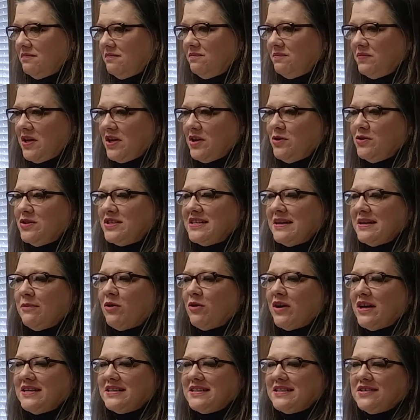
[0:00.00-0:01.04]
Can you
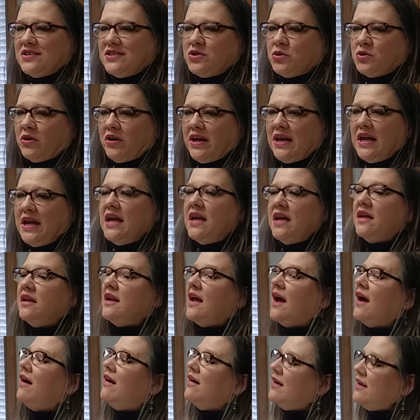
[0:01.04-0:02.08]
summarize the story?
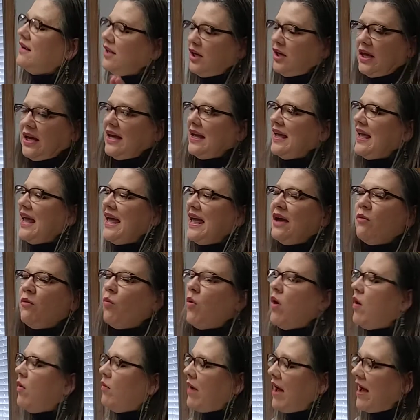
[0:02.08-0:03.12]
Now, it
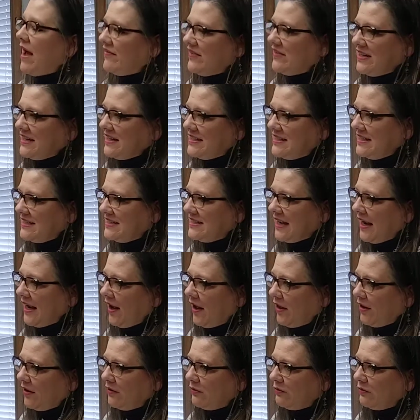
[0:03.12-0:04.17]
won't have any
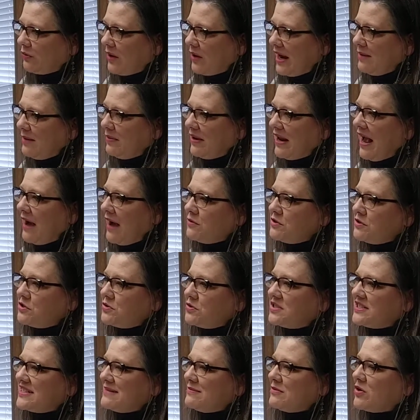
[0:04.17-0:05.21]
detail, right? But how would you
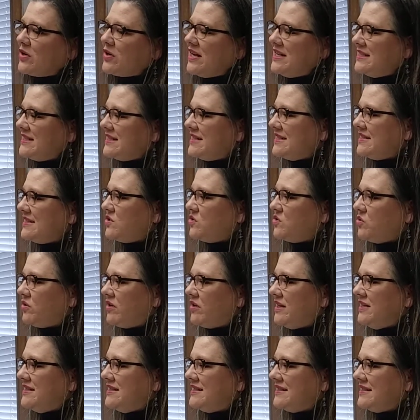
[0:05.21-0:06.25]
summarize this
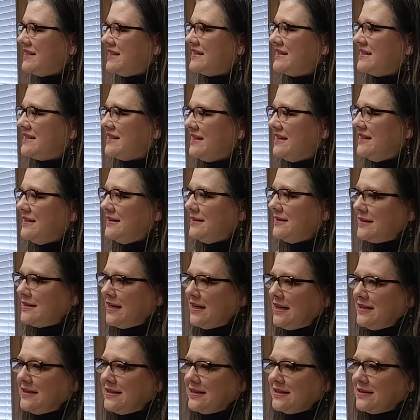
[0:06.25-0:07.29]
story in 6
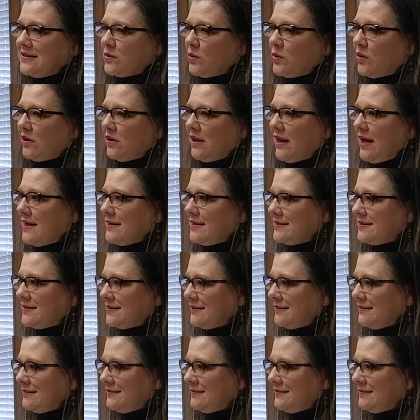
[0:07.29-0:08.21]
sentences or less?